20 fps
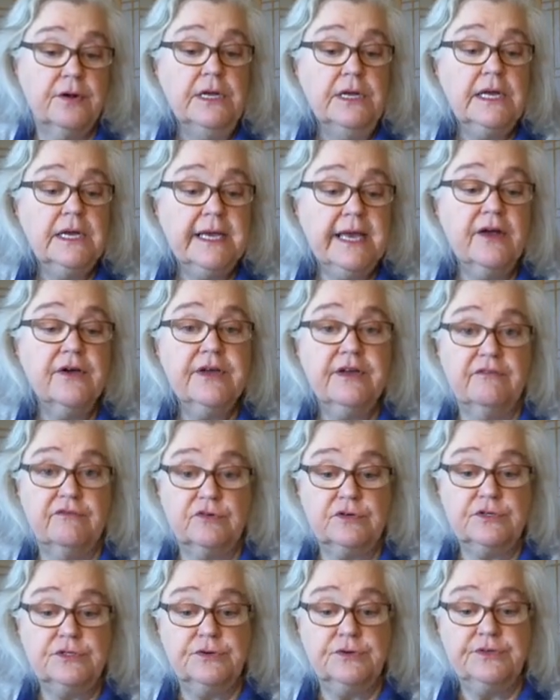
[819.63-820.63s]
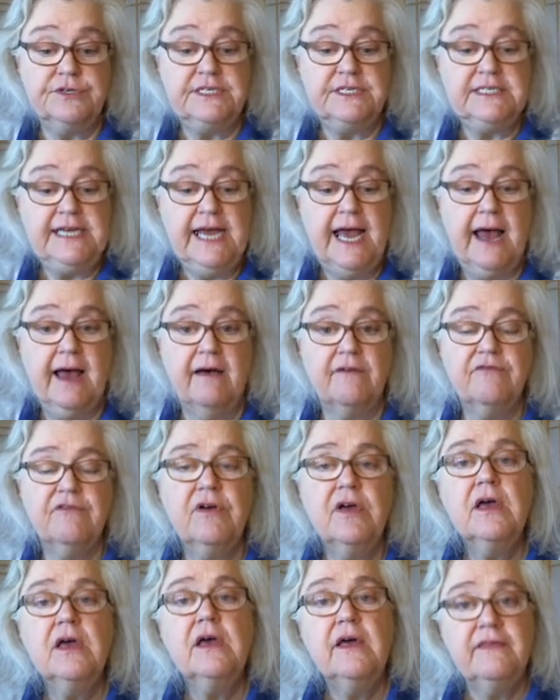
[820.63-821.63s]
caregivers or the staff,
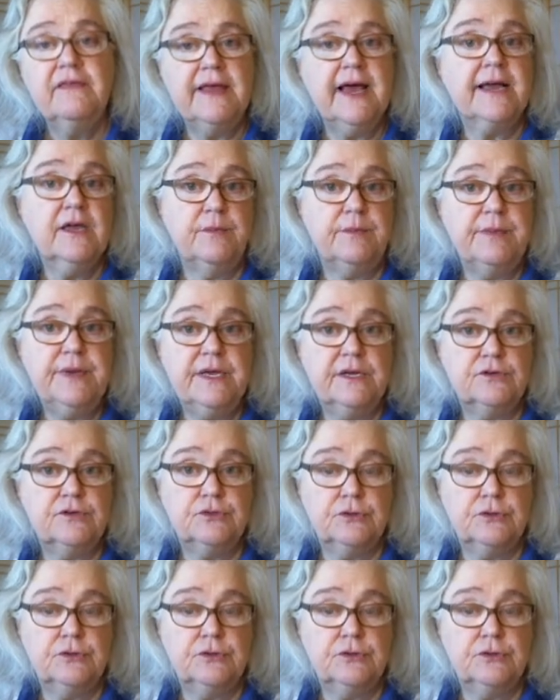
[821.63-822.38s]
that can be